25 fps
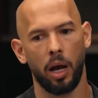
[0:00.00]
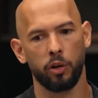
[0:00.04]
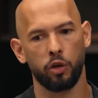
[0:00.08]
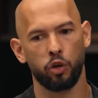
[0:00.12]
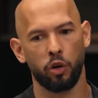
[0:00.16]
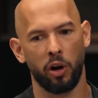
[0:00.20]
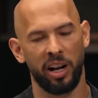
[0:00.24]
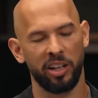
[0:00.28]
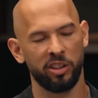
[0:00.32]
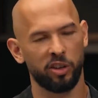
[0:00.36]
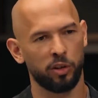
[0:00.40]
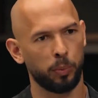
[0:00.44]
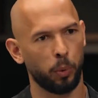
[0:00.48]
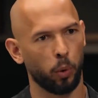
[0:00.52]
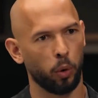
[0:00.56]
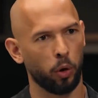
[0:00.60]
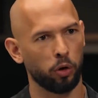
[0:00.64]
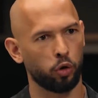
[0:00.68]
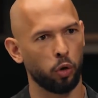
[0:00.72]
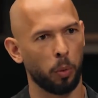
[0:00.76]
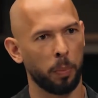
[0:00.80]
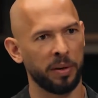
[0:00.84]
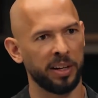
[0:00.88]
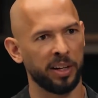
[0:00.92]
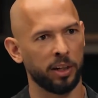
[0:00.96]

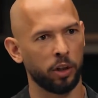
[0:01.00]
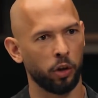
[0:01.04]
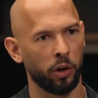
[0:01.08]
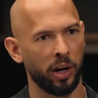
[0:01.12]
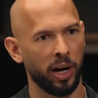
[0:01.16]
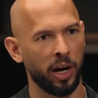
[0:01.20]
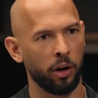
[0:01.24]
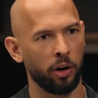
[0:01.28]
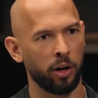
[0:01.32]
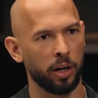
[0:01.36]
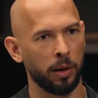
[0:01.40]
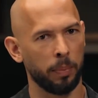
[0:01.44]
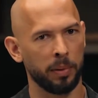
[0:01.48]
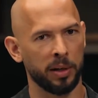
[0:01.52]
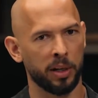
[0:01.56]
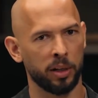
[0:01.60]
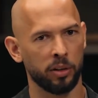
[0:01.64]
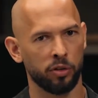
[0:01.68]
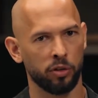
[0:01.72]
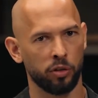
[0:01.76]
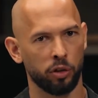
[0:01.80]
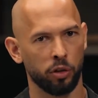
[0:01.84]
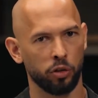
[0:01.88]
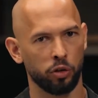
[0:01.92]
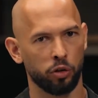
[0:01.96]
transport to a particular area
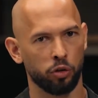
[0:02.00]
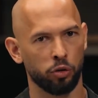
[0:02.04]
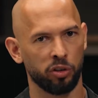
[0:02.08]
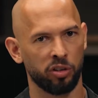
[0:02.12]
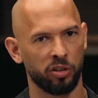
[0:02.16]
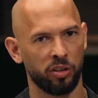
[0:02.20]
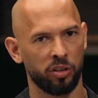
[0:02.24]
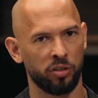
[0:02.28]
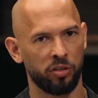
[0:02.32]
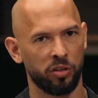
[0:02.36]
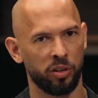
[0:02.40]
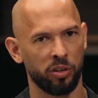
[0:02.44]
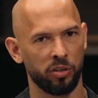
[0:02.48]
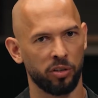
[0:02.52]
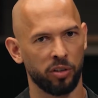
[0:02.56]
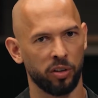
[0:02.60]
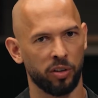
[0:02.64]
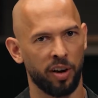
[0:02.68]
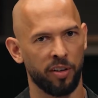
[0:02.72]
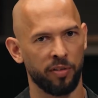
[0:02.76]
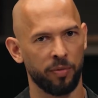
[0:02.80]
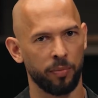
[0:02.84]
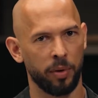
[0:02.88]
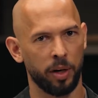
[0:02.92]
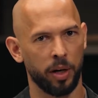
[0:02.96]
because there's resistance to
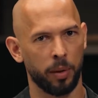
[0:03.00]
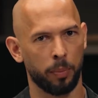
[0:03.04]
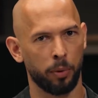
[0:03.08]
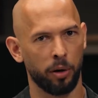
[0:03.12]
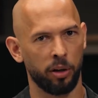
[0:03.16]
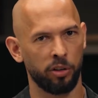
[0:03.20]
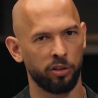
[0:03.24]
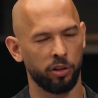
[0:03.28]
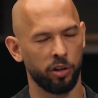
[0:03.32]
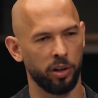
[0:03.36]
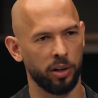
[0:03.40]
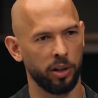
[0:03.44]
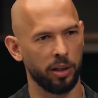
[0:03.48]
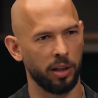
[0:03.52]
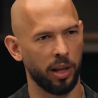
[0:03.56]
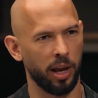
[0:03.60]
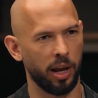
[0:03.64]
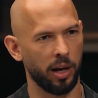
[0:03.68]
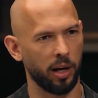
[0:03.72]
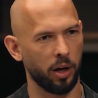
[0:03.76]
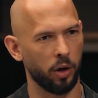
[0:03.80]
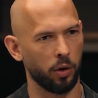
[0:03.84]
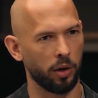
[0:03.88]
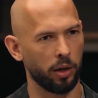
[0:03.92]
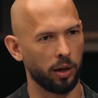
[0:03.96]
government oppression in
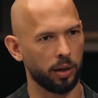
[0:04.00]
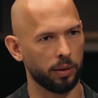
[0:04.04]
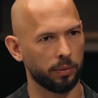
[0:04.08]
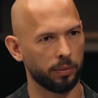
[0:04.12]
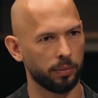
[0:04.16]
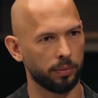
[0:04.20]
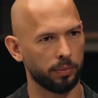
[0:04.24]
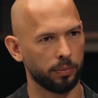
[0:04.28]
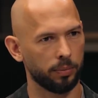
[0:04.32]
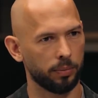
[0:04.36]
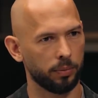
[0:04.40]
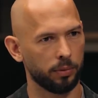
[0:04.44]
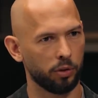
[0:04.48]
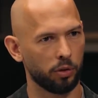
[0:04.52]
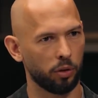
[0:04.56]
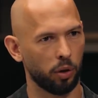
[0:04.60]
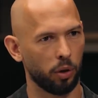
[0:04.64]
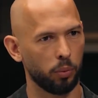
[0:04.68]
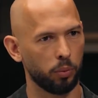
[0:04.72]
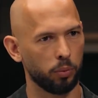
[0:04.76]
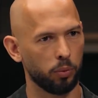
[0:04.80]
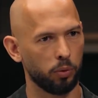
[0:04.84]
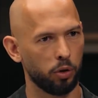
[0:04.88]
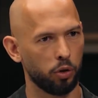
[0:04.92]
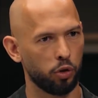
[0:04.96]
that area.
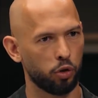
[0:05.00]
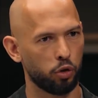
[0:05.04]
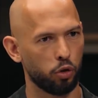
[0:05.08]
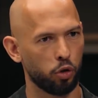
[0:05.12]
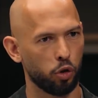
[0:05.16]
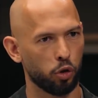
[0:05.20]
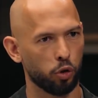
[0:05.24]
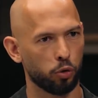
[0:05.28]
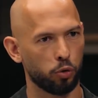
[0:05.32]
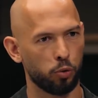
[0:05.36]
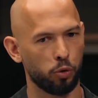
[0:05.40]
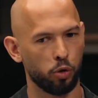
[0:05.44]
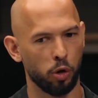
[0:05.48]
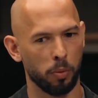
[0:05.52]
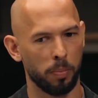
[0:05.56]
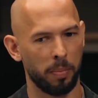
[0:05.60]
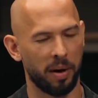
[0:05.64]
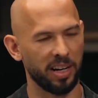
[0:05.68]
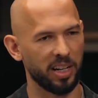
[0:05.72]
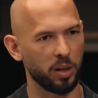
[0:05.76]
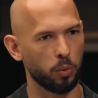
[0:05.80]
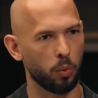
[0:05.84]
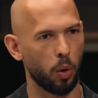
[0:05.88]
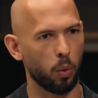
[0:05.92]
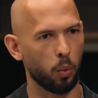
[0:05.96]
So your
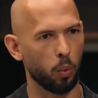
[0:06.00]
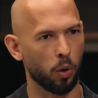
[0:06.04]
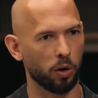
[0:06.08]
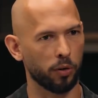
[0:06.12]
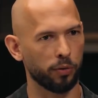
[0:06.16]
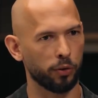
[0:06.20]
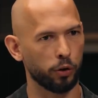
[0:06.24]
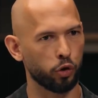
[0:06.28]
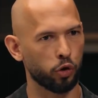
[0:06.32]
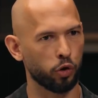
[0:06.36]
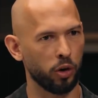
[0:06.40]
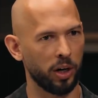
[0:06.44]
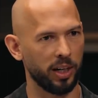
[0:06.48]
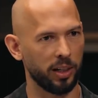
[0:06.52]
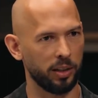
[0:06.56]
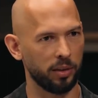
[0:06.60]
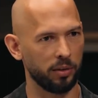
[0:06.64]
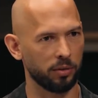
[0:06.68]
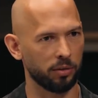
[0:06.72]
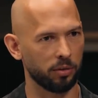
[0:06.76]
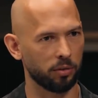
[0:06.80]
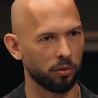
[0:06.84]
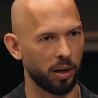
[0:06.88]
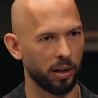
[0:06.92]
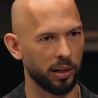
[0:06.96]
money won't work for
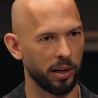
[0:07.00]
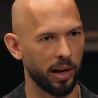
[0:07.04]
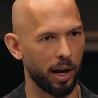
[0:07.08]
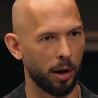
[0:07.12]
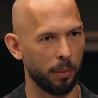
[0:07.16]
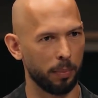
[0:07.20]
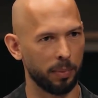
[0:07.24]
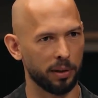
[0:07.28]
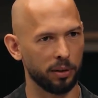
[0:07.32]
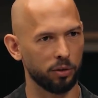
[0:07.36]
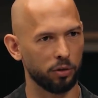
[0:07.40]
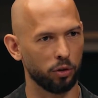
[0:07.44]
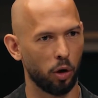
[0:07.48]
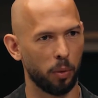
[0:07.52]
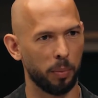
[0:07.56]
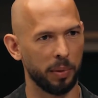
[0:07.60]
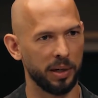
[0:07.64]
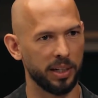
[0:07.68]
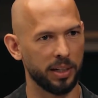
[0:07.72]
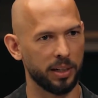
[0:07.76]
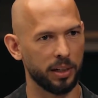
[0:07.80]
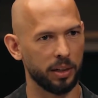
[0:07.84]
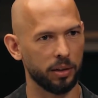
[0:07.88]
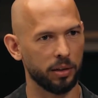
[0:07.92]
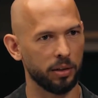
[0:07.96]
trains right now because
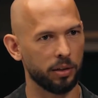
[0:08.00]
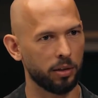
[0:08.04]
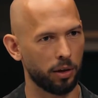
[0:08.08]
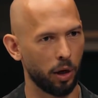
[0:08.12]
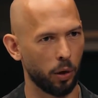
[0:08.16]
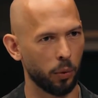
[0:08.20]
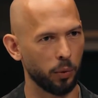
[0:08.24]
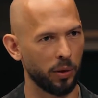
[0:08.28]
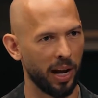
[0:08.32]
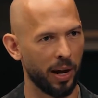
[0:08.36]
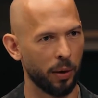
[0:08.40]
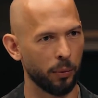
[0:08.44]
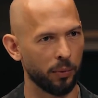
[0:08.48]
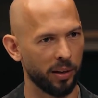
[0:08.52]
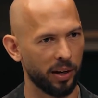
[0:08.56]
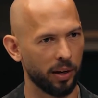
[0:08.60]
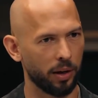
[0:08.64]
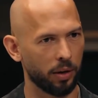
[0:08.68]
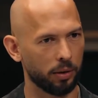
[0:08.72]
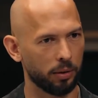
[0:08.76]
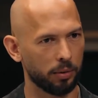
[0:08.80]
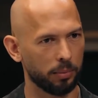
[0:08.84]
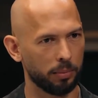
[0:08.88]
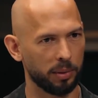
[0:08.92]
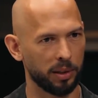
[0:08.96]
nobody can go down
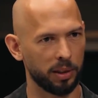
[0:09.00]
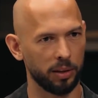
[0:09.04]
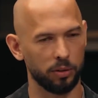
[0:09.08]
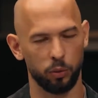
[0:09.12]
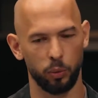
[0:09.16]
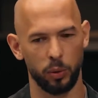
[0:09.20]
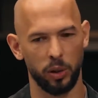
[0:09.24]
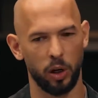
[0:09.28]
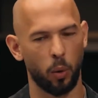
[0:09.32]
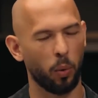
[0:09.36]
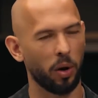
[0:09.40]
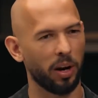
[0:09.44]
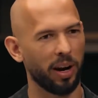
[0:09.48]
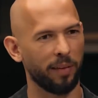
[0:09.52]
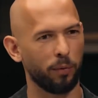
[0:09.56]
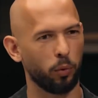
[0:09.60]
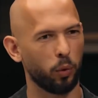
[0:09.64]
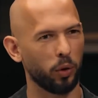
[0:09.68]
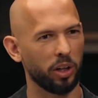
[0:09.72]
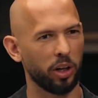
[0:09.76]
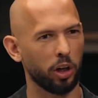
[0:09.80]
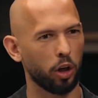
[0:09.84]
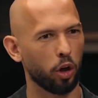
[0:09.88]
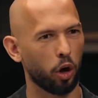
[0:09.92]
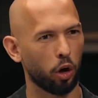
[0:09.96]
there because we don't want
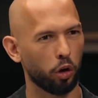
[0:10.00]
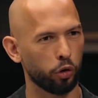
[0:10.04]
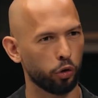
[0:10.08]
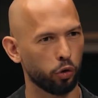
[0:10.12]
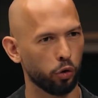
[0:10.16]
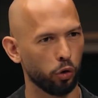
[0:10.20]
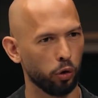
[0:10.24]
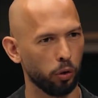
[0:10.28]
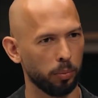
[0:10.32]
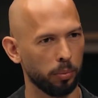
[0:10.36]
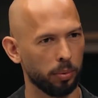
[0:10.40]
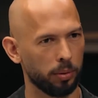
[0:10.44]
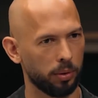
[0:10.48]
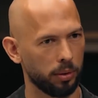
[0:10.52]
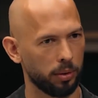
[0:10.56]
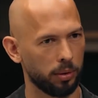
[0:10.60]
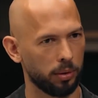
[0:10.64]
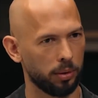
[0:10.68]
everyone in a large group.